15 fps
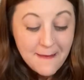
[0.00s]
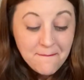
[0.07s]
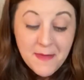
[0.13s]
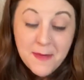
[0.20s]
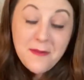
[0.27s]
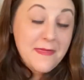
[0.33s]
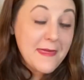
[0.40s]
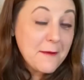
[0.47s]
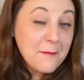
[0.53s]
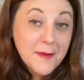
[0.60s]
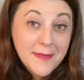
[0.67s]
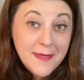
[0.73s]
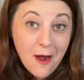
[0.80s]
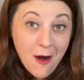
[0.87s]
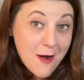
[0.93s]
Maybe they
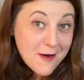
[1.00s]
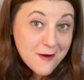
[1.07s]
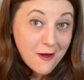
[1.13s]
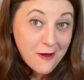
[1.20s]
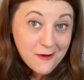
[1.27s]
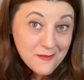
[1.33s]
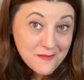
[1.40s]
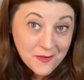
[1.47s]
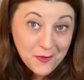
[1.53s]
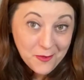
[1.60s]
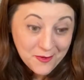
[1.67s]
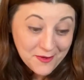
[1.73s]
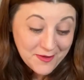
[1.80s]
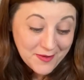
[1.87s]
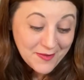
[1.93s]
really are calm,
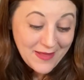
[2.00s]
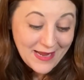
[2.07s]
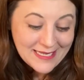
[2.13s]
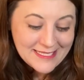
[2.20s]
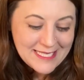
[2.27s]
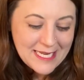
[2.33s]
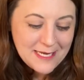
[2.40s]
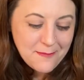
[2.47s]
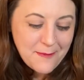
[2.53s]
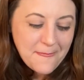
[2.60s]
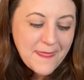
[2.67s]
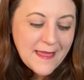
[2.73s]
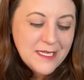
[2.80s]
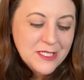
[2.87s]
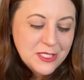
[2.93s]
cool, and collected, but
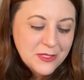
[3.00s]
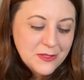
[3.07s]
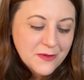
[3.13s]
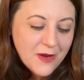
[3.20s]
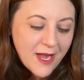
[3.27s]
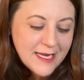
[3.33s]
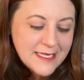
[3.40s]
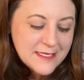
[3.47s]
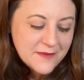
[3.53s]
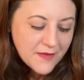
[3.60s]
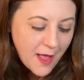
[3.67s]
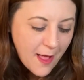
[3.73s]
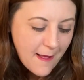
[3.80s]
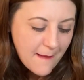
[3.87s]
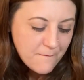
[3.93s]
they do kind of
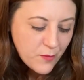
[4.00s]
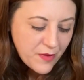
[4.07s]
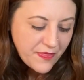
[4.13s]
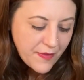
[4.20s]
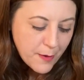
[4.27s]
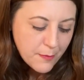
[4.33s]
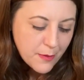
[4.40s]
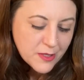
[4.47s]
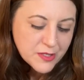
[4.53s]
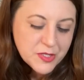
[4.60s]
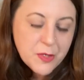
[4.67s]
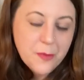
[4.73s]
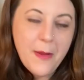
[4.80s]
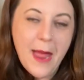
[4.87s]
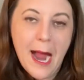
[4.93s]
come with their
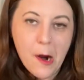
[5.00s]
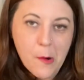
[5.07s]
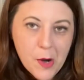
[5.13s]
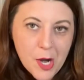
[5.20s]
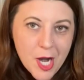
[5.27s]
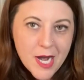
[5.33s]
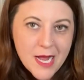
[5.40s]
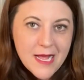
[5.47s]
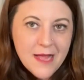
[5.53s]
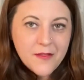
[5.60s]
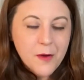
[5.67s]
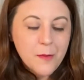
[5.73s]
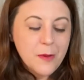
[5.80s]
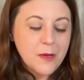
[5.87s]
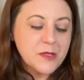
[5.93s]
personal power,
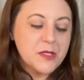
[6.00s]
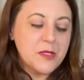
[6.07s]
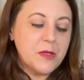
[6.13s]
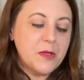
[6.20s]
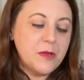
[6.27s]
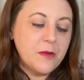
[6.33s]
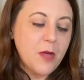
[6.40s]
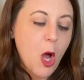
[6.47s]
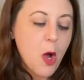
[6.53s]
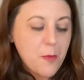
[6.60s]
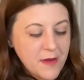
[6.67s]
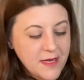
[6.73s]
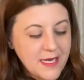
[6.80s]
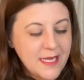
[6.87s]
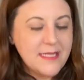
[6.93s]
their personal
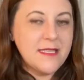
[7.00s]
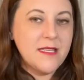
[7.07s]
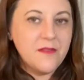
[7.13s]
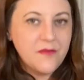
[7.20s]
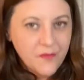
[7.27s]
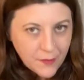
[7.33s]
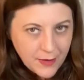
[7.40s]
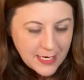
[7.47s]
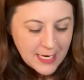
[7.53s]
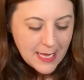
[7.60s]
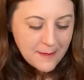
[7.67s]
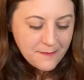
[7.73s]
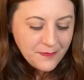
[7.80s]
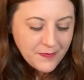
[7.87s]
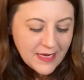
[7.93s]
openness and
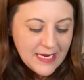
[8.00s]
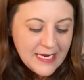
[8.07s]
freedom.